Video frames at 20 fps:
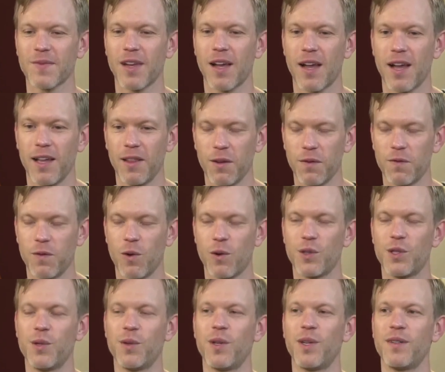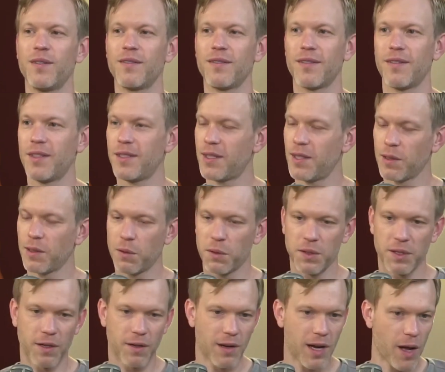I look forward to it. The
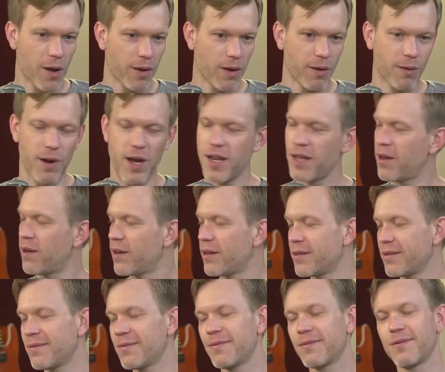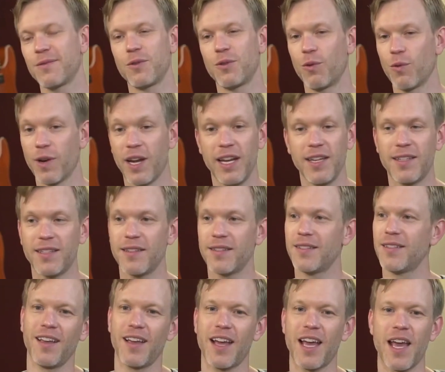singles that are out already are great.
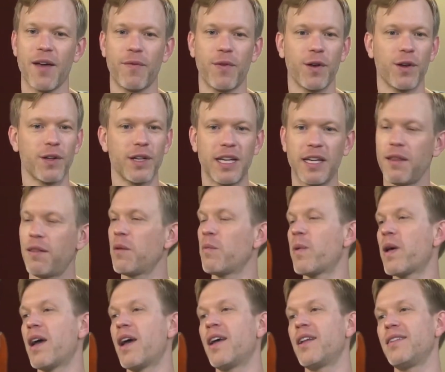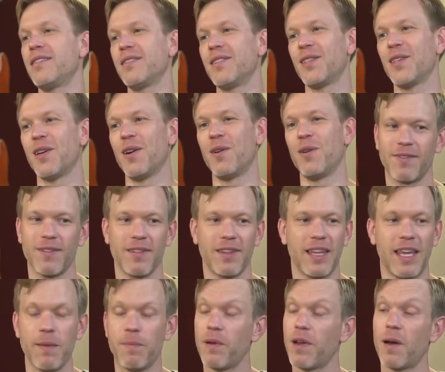I haven't heard anything bad. So
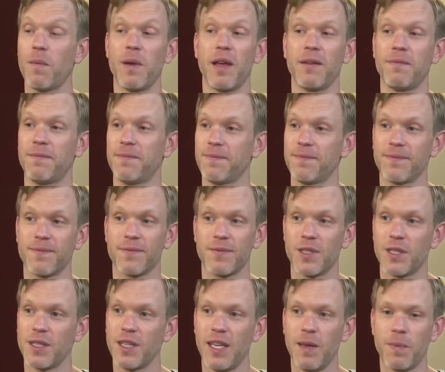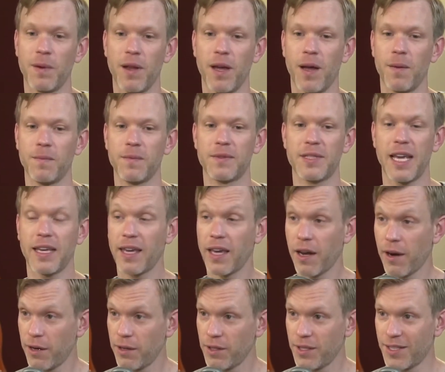keep it up, man. Just yeah, keep it up. Take
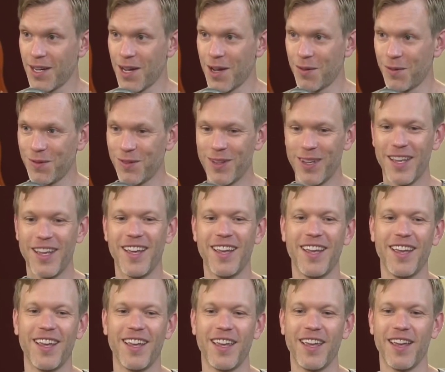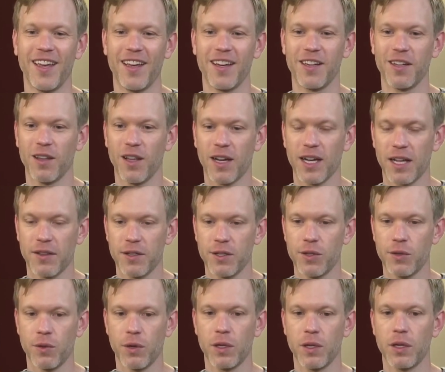care I'll of yourself. Yeah. Uh, good luck on the
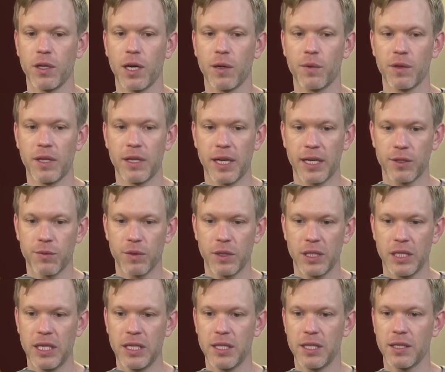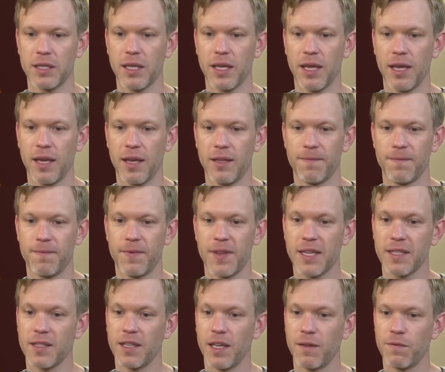tour. Good luck with the next release. And
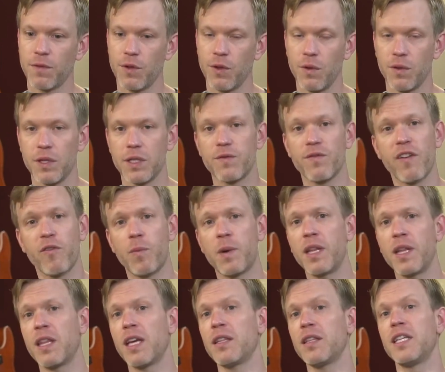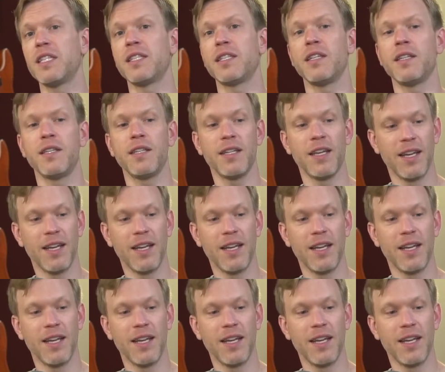thanks again for doing this. For everybody that listened,